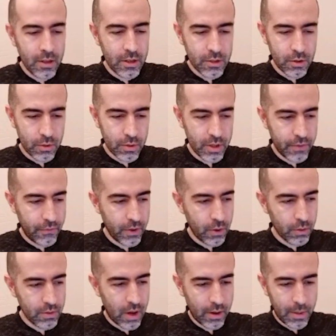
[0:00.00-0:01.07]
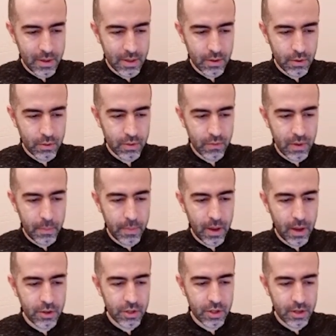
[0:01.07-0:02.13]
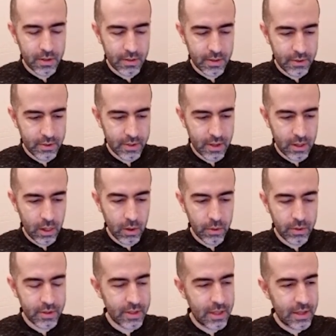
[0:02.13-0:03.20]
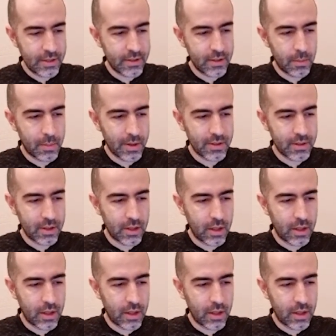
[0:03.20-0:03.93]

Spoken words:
So if we go down a bit on the web page, there is a Learn Celestia button